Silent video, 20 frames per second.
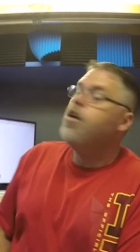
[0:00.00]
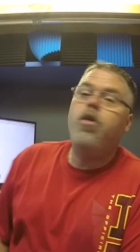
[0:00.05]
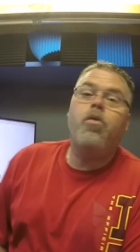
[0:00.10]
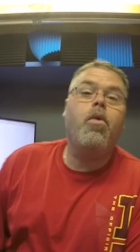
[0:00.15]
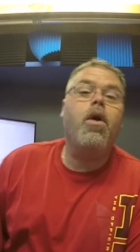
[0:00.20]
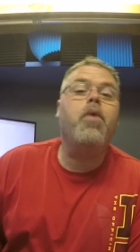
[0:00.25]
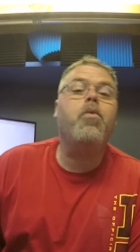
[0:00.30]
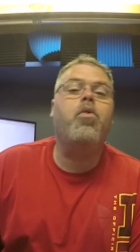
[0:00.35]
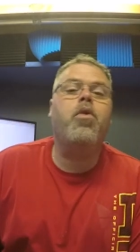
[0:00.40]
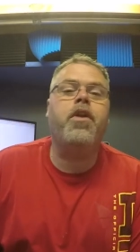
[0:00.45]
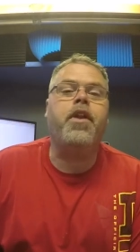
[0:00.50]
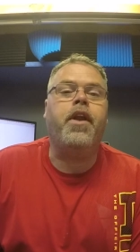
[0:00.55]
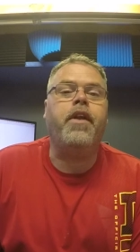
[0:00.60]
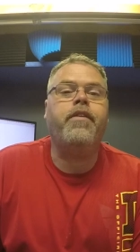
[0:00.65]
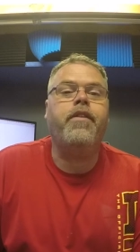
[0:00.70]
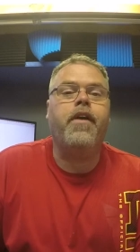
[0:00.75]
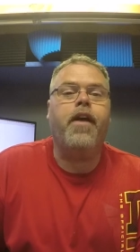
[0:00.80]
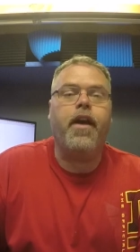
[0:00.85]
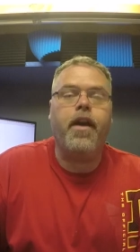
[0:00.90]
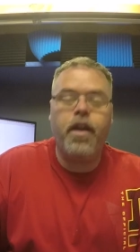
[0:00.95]
Why wouldn't
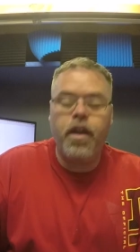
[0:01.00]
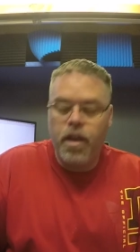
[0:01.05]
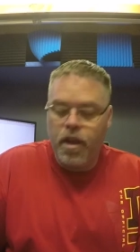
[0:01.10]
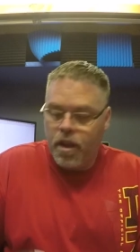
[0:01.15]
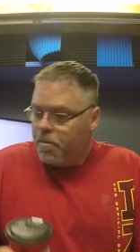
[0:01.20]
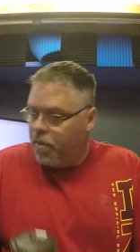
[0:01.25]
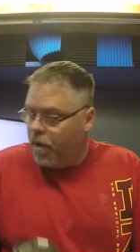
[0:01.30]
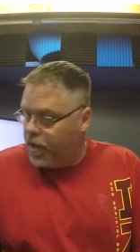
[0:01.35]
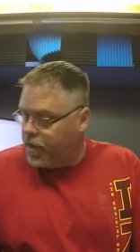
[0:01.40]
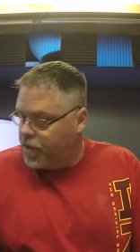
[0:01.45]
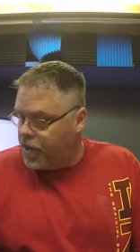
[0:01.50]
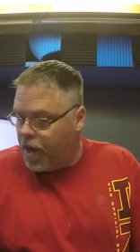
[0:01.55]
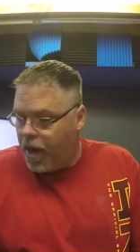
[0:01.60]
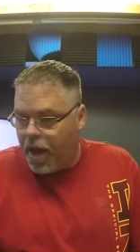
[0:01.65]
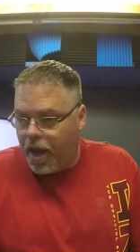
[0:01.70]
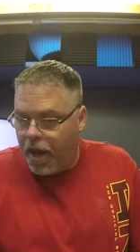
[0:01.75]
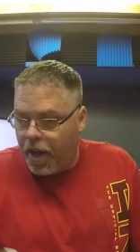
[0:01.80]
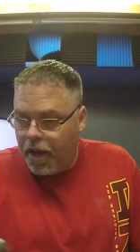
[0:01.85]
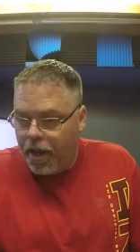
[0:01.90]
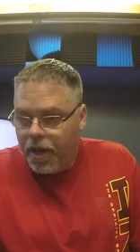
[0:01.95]
it, hey? But,
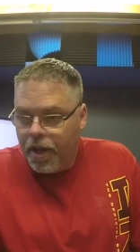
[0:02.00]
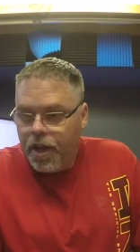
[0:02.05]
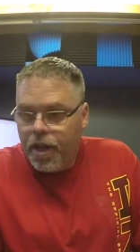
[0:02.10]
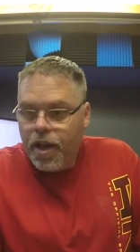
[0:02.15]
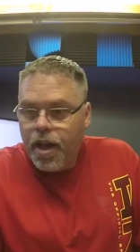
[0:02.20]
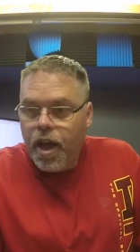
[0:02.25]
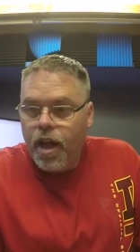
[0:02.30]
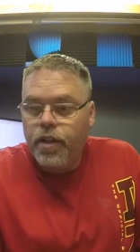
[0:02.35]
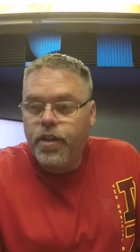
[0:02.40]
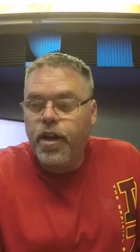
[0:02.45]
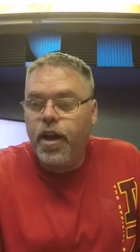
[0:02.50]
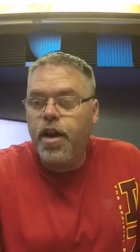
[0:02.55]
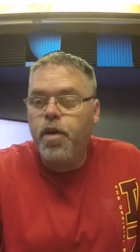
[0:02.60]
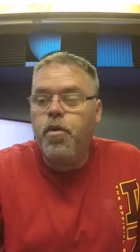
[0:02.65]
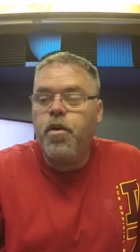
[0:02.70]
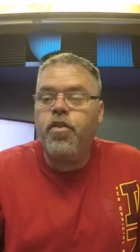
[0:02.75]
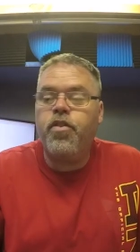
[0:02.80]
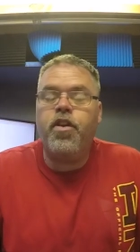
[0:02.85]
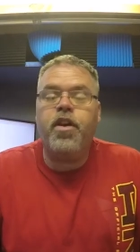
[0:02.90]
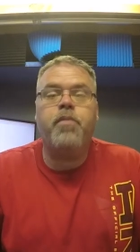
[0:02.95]
uh, I'll tell you
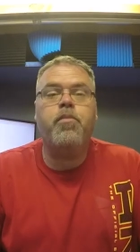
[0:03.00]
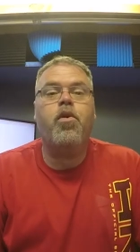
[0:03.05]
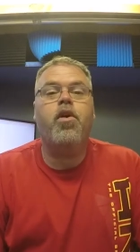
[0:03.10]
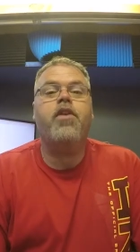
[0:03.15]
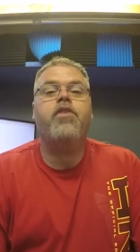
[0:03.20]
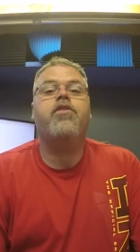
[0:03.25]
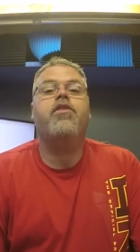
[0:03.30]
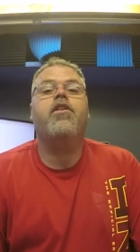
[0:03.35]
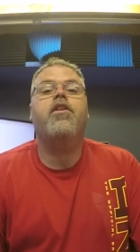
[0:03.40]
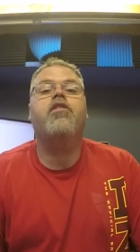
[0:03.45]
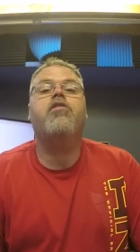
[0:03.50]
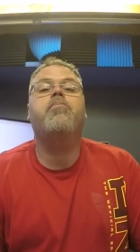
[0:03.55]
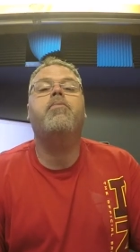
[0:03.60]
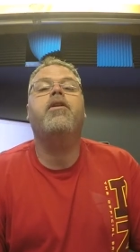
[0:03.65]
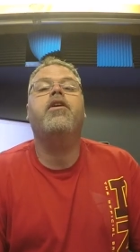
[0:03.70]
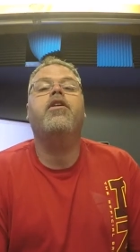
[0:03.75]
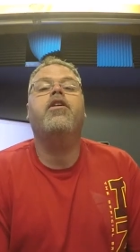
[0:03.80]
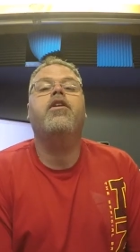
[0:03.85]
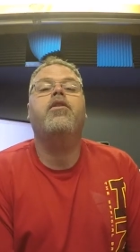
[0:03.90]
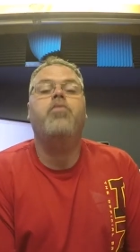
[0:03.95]
one thing, boys. It's been
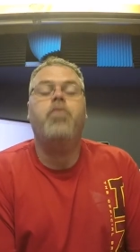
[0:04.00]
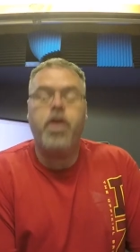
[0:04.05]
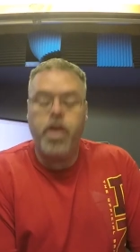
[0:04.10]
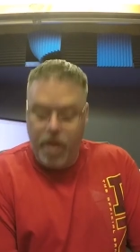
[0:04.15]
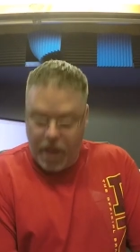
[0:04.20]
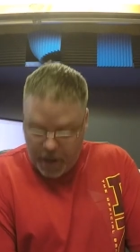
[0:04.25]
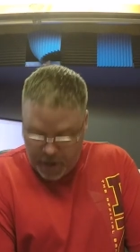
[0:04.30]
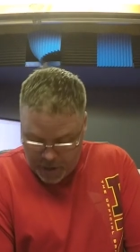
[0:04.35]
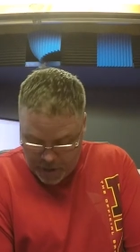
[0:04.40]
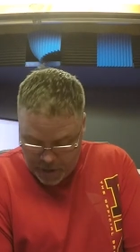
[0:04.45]
a good weekend.